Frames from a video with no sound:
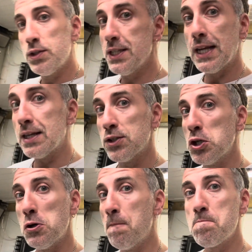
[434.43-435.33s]
it as
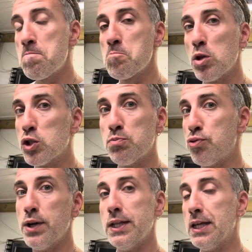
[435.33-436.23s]
a
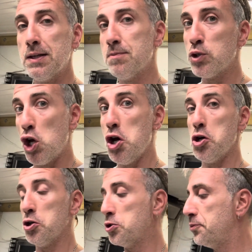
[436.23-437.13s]
spreading
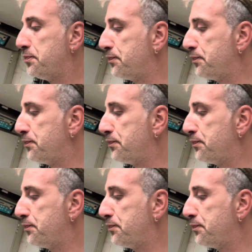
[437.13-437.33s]
curd.